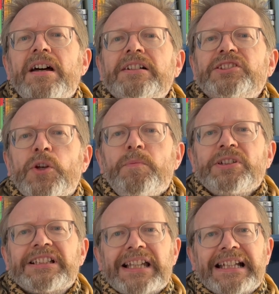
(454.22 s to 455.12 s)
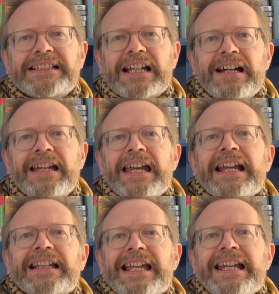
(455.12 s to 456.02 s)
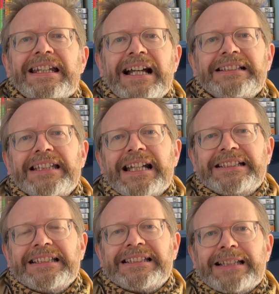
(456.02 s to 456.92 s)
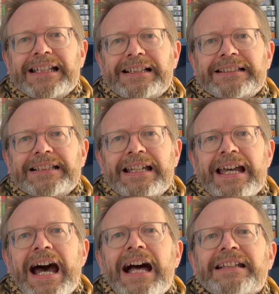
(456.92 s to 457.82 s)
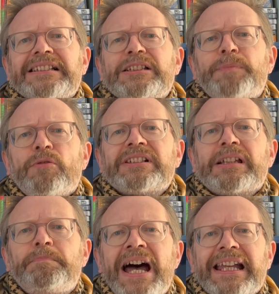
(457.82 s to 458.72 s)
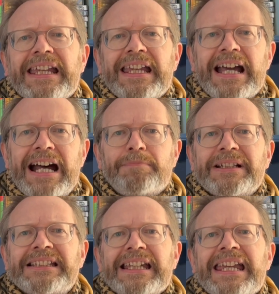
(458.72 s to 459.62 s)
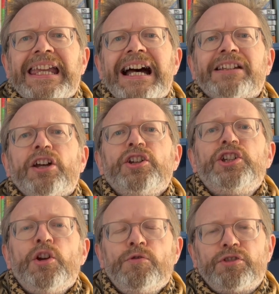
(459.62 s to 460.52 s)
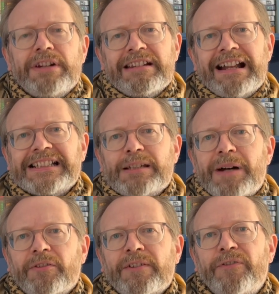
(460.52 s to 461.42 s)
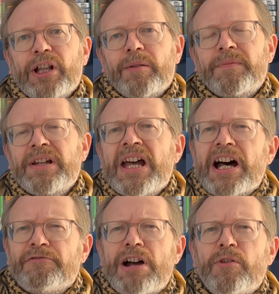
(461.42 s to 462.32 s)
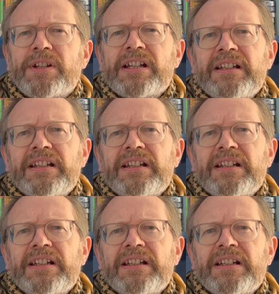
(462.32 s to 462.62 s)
2 months later, in late 1986, Alan spoke to Peggy, admitting he had huge regrets about the film, and wrote,